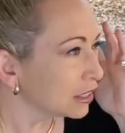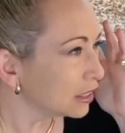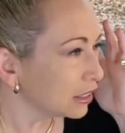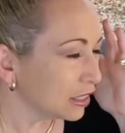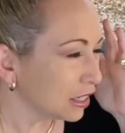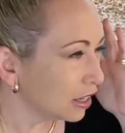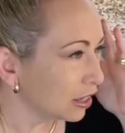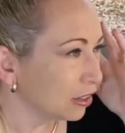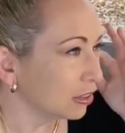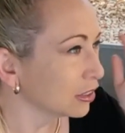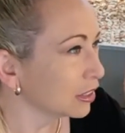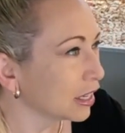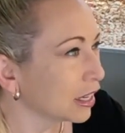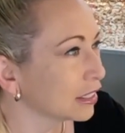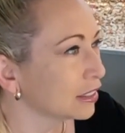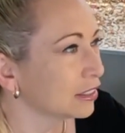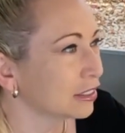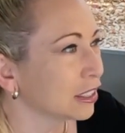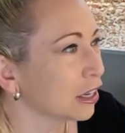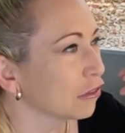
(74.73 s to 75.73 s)
No,
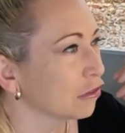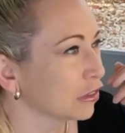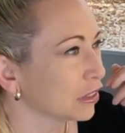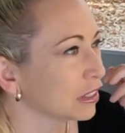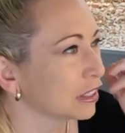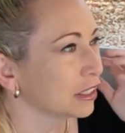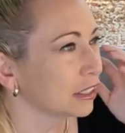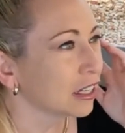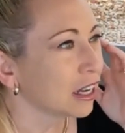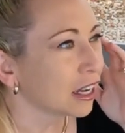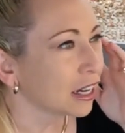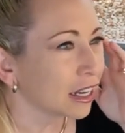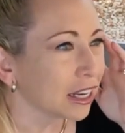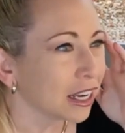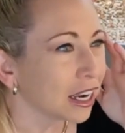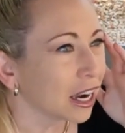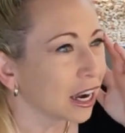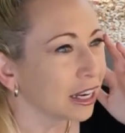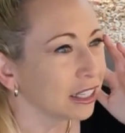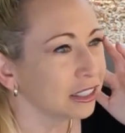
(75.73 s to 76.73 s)
that's definitely not
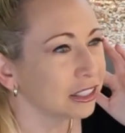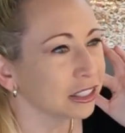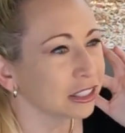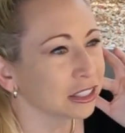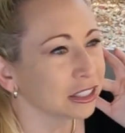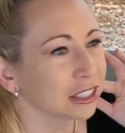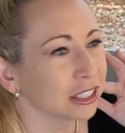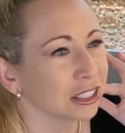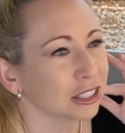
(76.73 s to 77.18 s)
it. I just